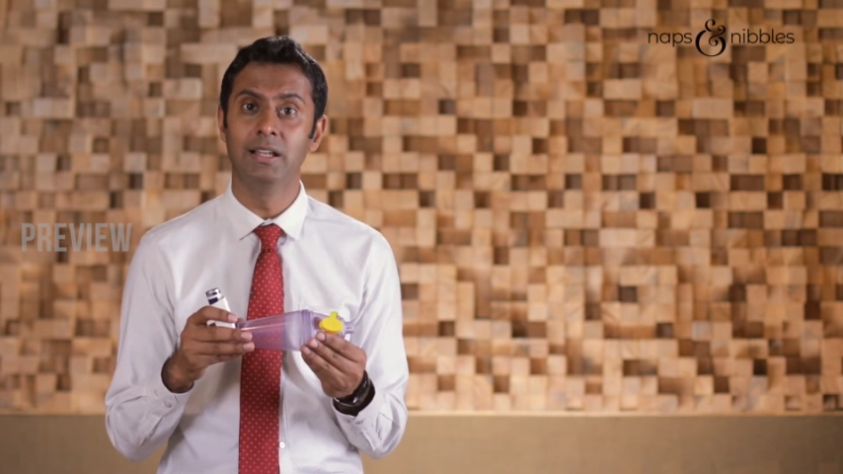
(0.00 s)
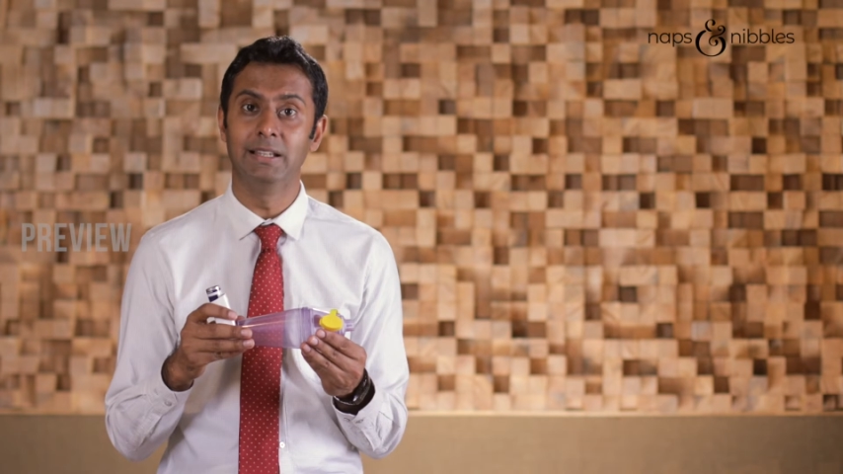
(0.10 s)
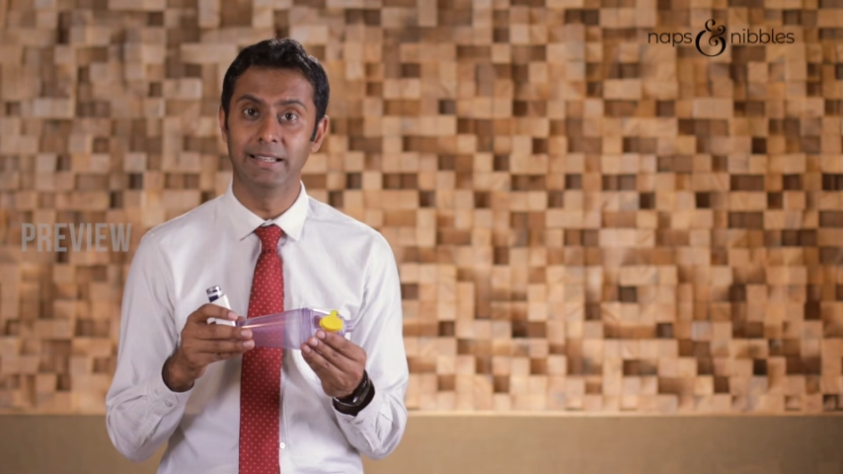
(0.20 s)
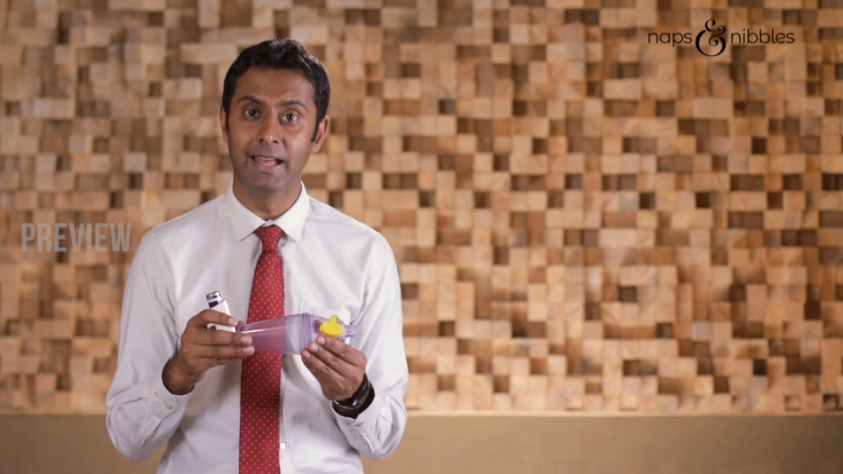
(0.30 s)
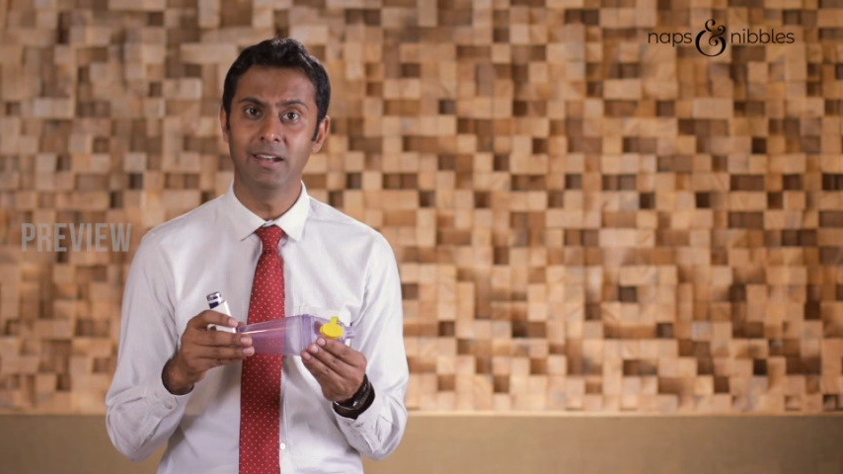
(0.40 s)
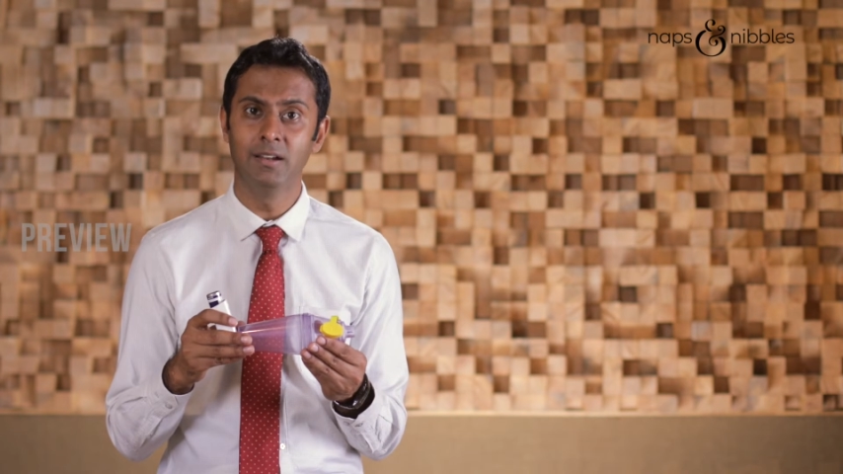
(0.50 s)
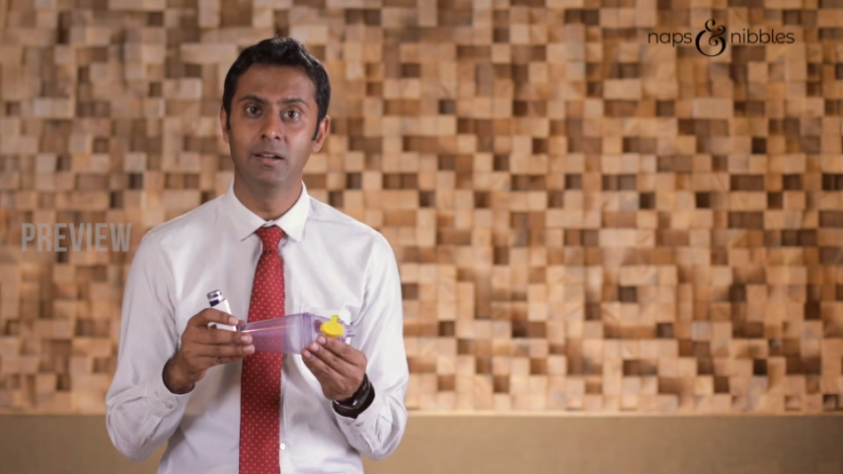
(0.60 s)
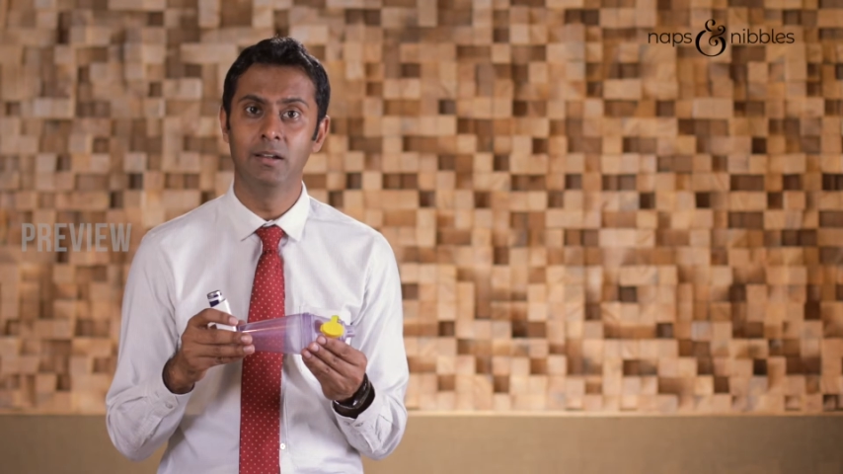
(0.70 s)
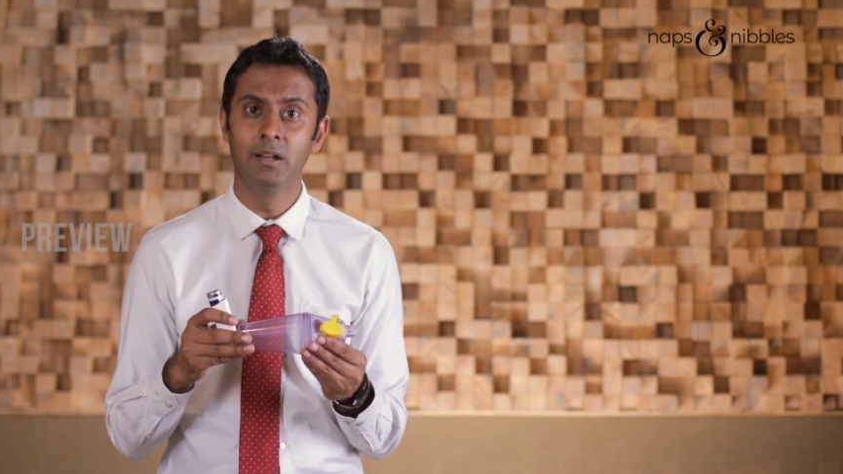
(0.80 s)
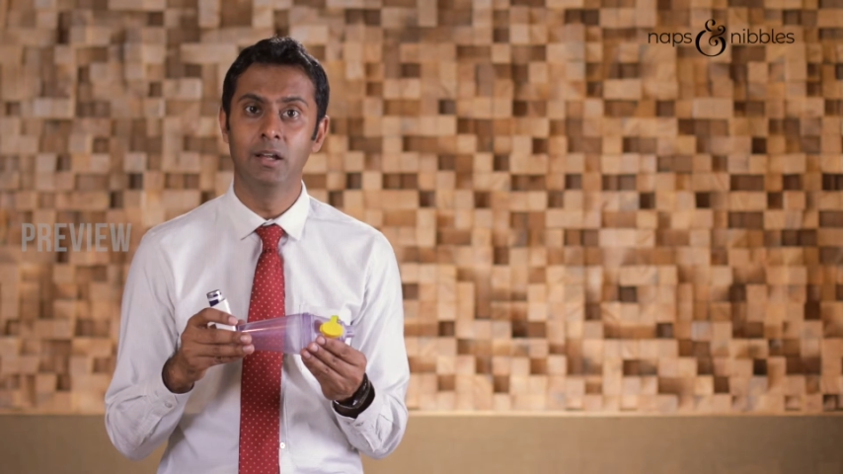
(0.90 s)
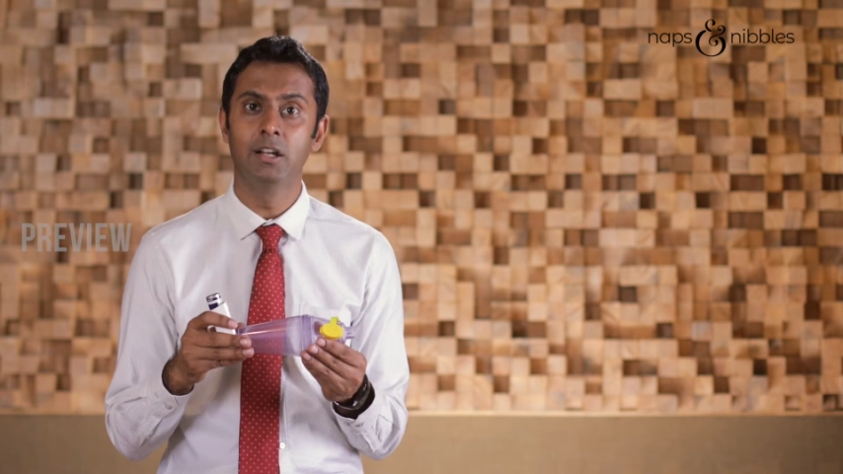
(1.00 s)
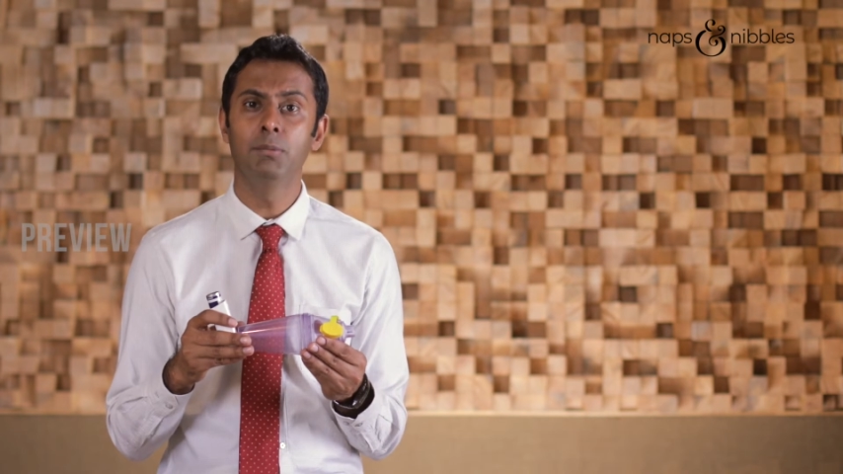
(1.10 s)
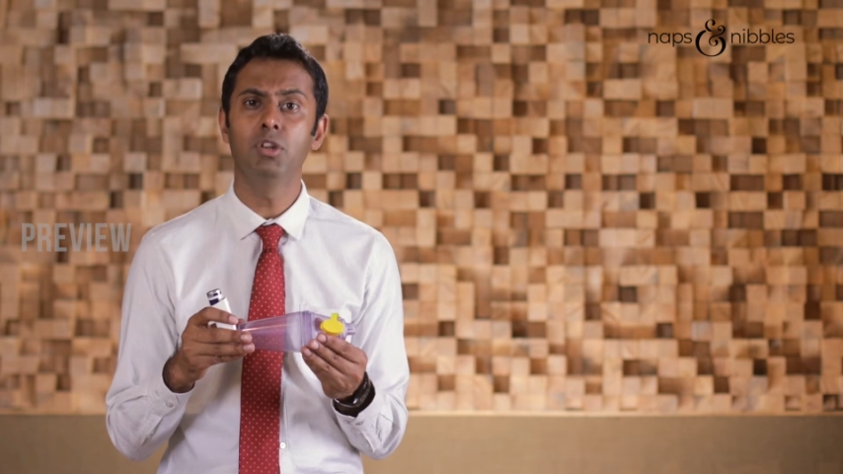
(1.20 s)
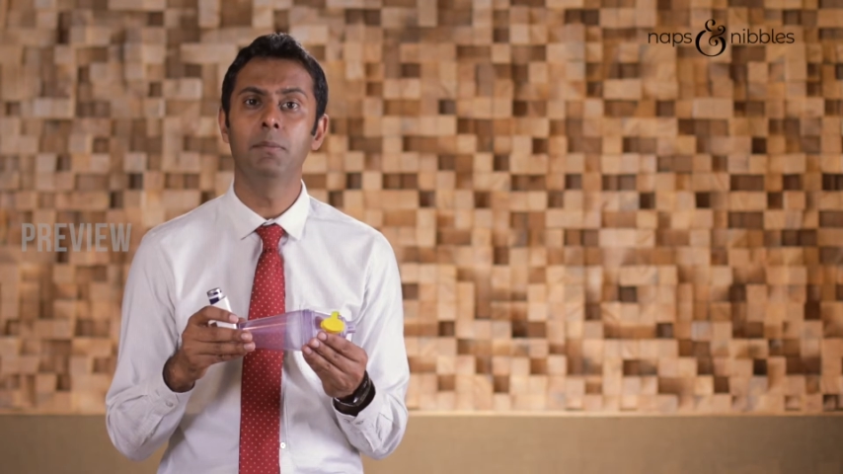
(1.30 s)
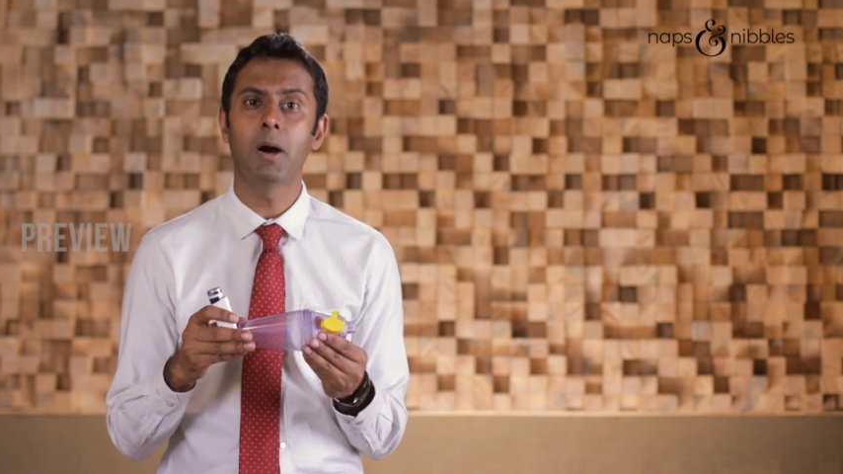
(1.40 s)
Then, remove the